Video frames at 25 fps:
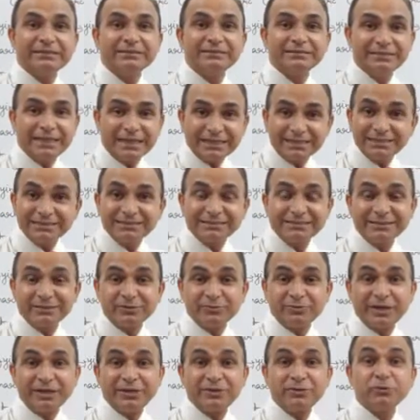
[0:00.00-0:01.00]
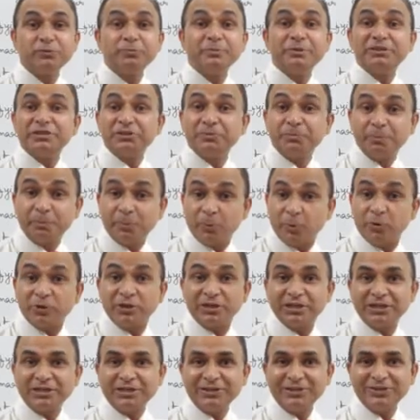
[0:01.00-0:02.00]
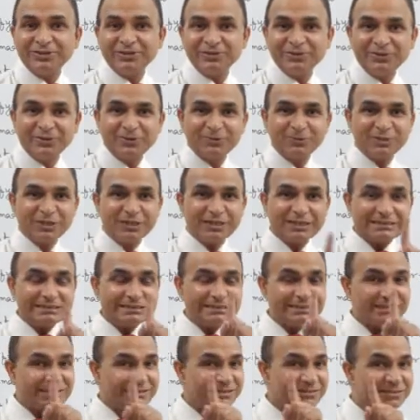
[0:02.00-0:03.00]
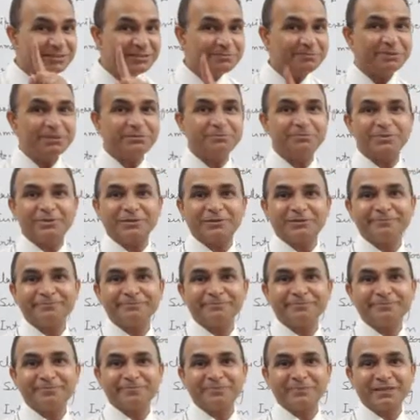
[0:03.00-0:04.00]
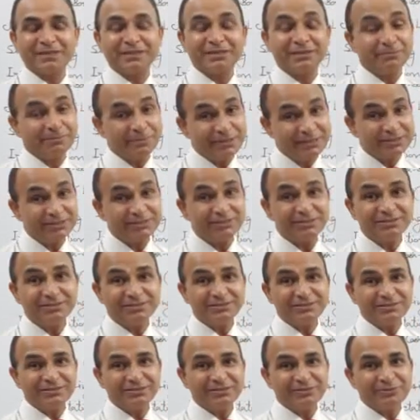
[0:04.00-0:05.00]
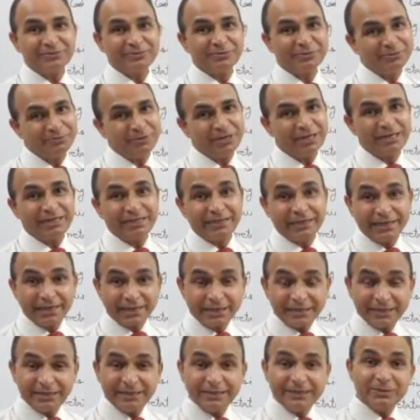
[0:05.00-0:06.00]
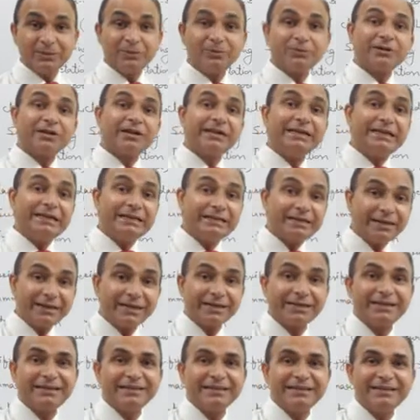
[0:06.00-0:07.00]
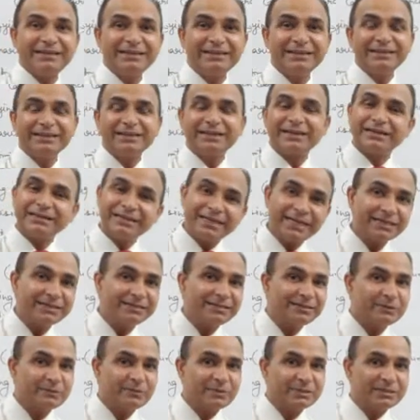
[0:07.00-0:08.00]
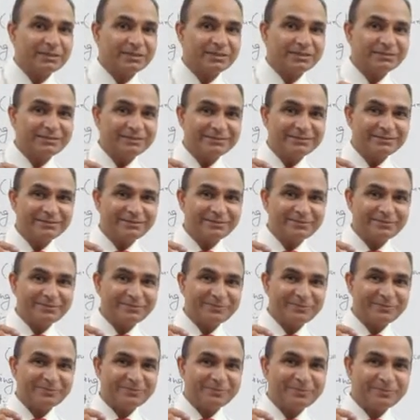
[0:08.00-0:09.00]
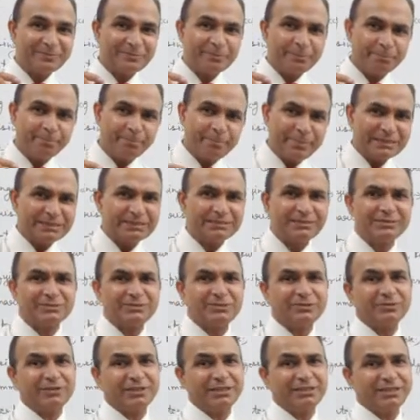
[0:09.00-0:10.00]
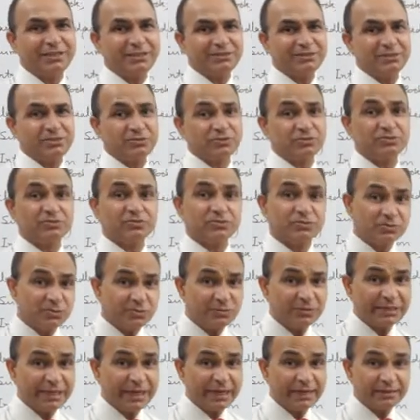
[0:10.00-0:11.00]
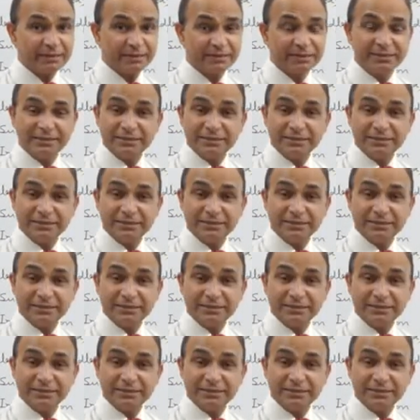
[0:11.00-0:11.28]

that is required to be reported to the concerned people, the persons who are directly or indirectly connected with the business organization, so that